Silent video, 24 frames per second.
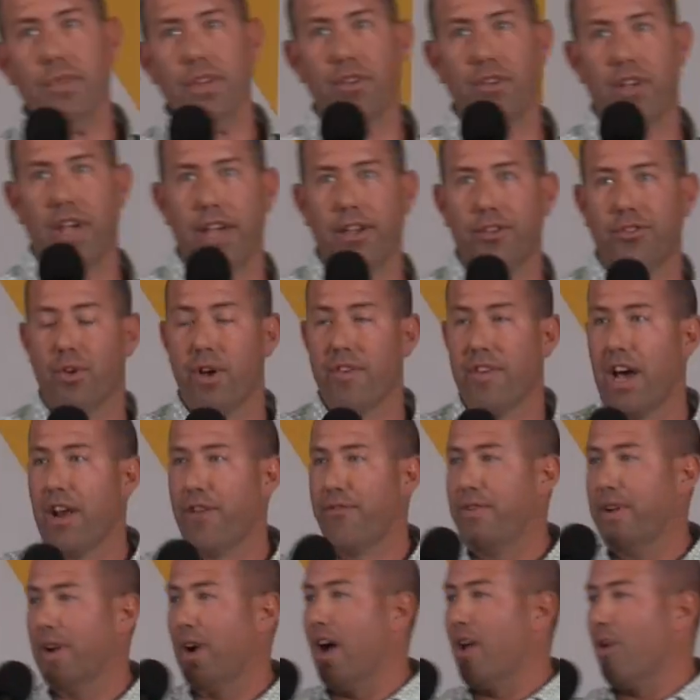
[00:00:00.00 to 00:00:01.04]
okay? So I've got to
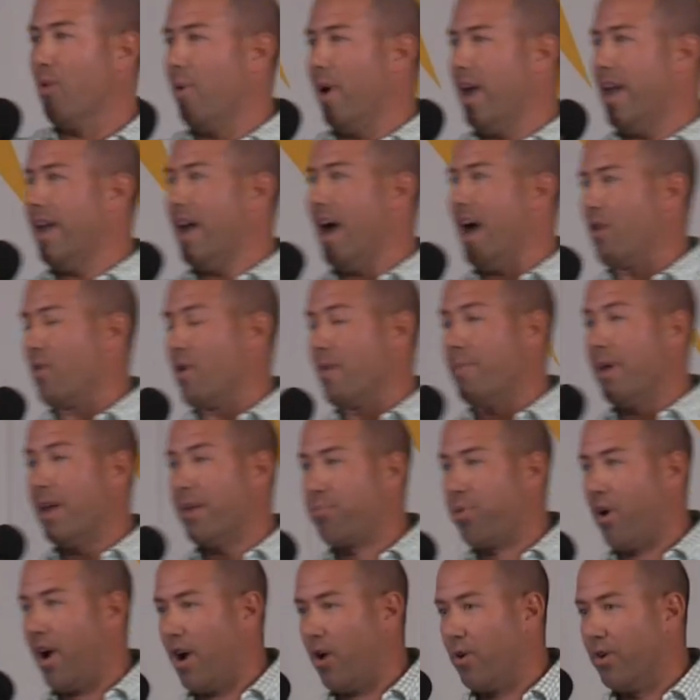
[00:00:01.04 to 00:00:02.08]
figure out a way, how do I make
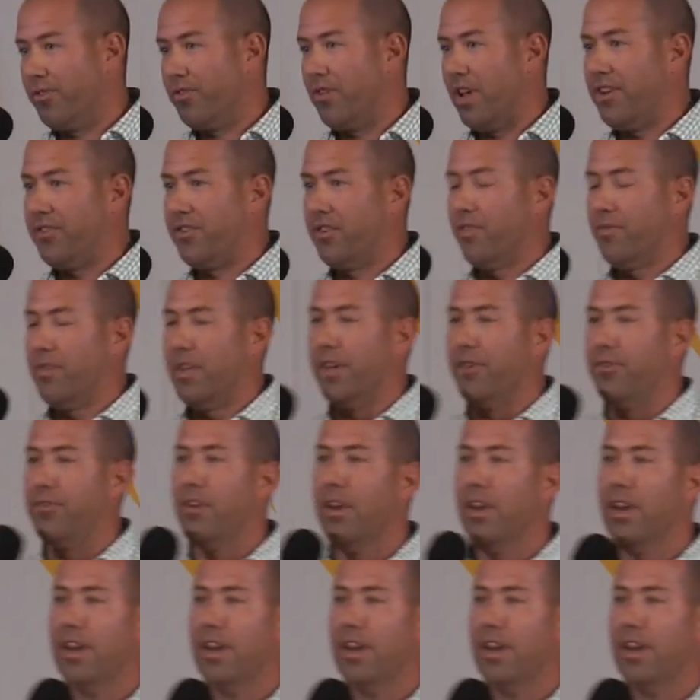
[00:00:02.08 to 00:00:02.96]
prioritization of this?